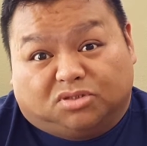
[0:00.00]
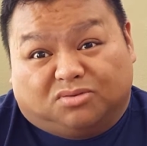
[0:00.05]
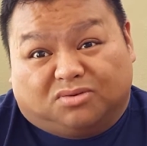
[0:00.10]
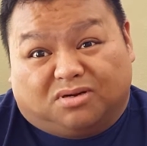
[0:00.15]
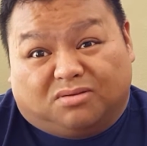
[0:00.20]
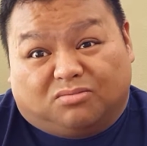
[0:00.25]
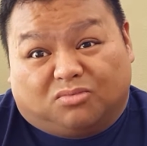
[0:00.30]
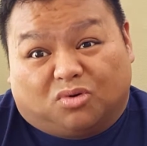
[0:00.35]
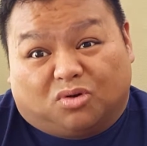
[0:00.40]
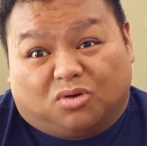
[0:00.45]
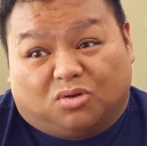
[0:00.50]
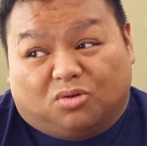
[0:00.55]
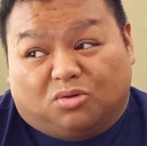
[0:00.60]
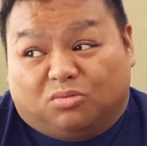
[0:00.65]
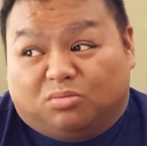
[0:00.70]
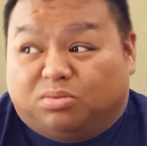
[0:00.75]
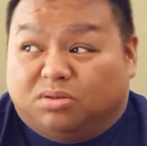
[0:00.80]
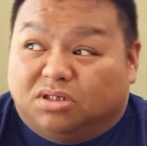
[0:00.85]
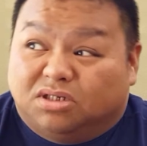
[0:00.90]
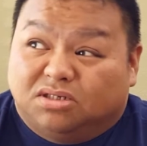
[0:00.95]
drum
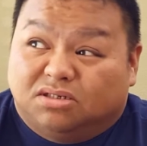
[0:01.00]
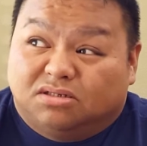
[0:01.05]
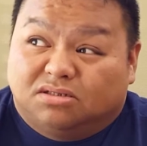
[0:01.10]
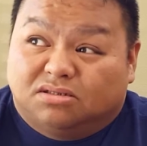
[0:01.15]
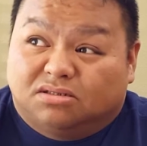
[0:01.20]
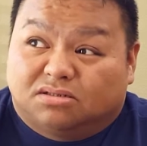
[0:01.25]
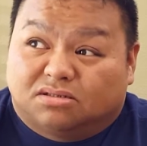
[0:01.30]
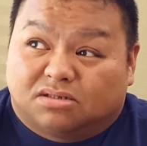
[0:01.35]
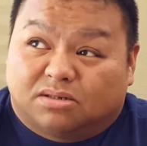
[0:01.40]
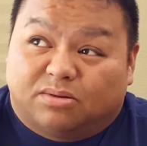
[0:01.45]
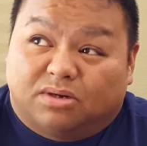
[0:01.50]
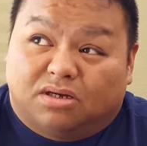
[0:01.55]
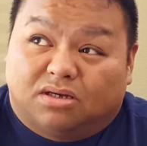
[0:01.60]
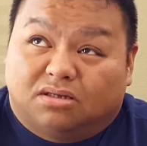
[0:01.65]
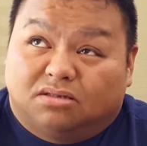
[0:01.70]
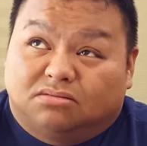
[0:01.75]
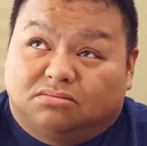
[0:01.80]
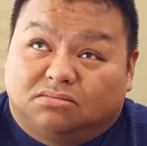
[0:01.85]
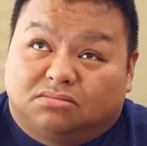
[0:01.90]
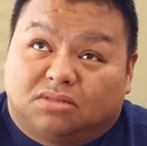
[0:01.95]
roll please, come
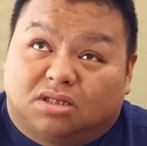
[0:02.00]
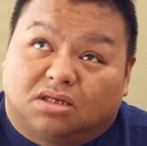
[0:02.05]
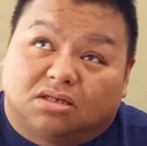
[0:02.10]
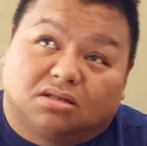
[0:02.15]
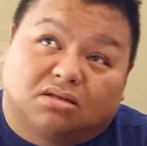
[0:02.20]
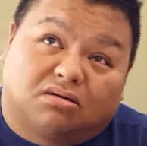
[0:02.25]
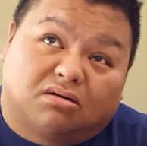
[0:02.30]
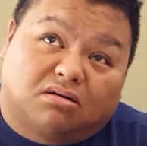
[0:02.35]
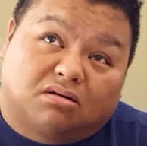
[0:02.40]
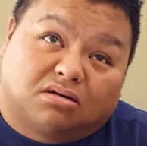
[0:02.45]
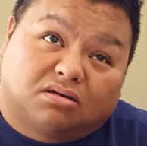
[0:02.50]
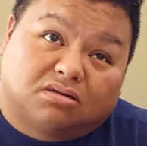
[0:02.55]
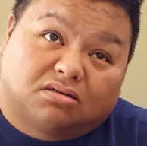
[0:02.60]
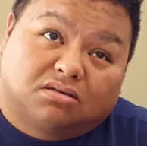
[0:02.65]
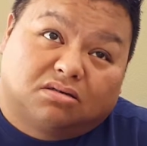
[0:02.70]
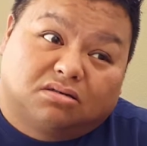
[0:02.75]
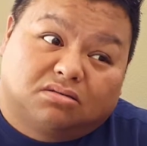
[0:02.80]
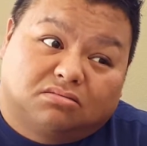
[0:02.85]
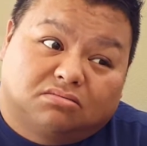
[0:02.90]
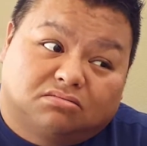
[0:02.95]
on, think a little
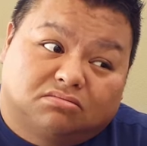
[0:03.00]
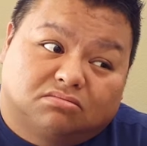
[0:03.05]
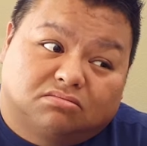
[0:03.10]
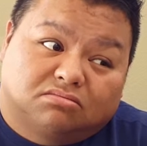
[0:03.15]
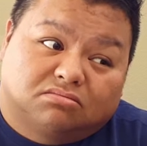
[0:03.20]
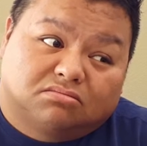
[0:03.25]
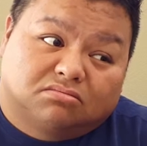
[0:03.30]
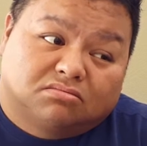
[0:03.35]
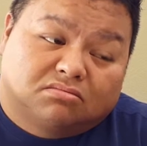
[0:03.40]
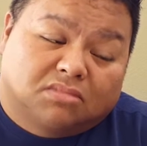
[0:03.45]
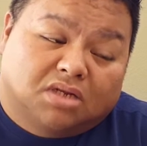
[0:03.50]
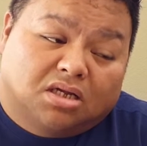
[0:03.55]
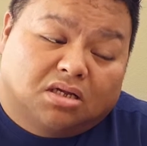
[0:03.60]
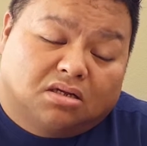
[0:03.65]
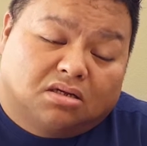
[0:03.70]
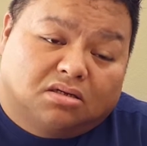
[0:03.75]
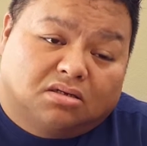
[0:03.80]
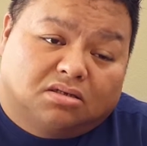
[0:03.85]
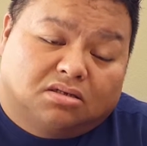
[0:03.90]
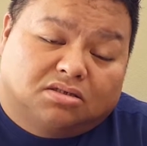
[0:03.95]
harder.
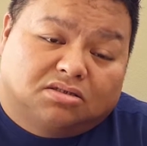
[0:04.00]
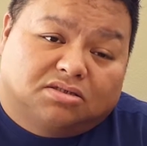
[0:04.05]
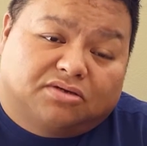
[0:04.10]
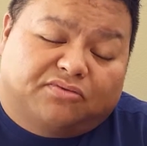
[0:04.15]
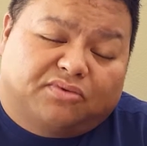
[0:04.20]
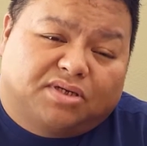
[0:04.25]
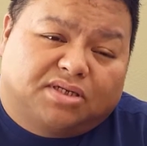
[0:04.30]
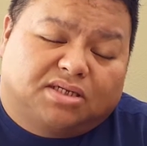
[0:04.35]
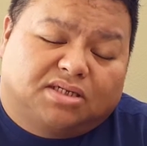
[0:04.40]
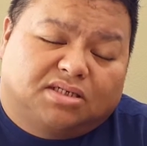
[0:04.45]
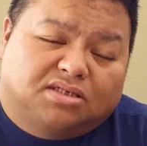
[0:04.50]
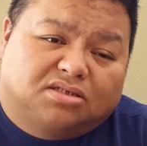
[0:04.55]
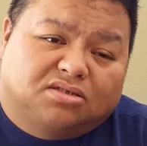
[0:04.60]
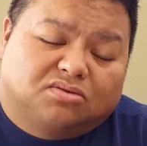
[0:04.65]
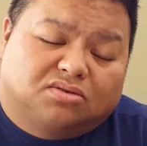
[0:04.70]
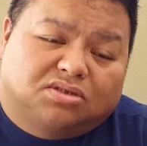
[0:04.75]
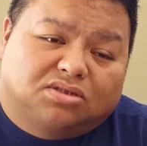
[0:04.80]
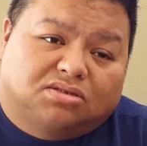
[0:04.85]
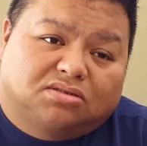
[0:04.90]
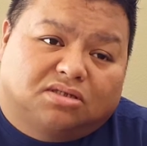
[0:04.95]
So we did do
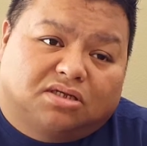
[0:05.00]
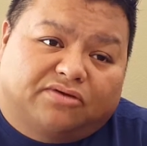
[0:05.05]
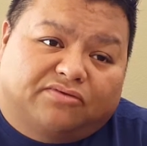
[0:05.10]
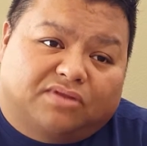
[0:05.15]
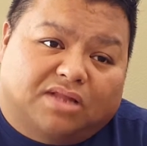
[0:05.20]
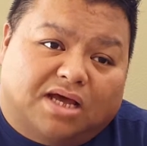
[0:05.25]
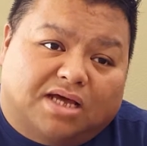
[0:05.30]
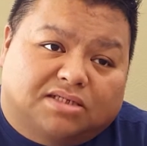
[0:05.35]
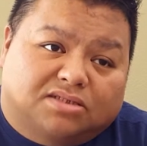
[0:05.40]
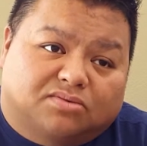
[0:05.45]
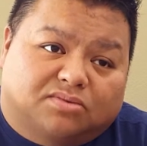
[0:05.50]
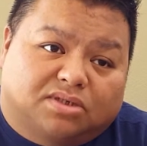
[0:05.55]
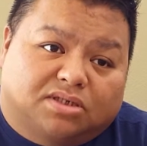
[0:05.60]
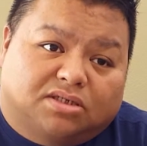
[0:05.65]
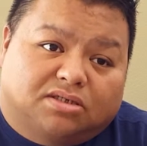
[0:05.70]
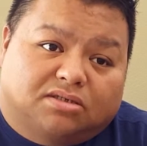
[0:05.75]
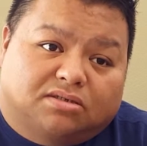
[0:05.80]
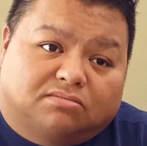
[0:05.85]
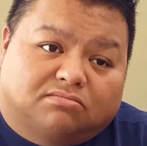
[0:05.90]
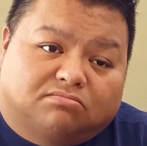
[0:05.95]
what you love last week.